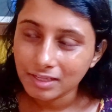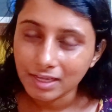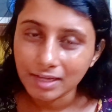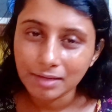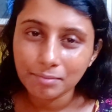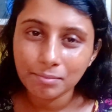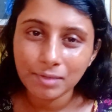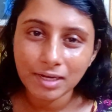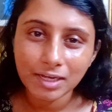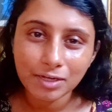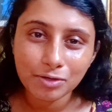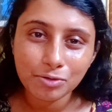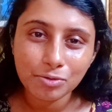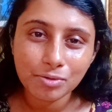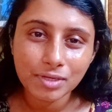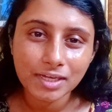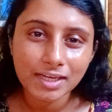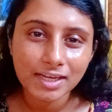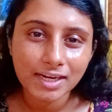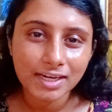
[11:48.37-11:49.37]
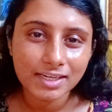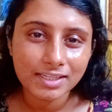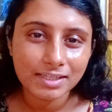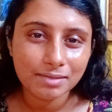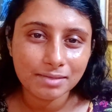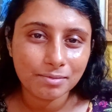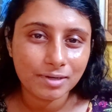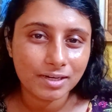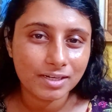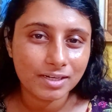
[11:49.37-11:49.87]
I'm like looking at
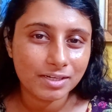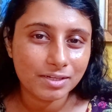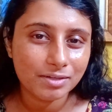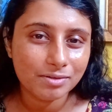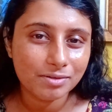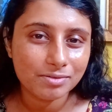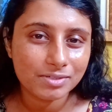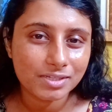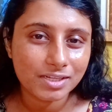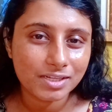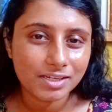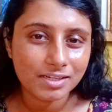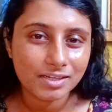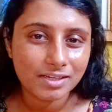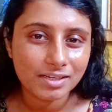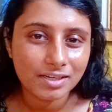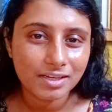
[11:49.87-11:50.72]
them continuously.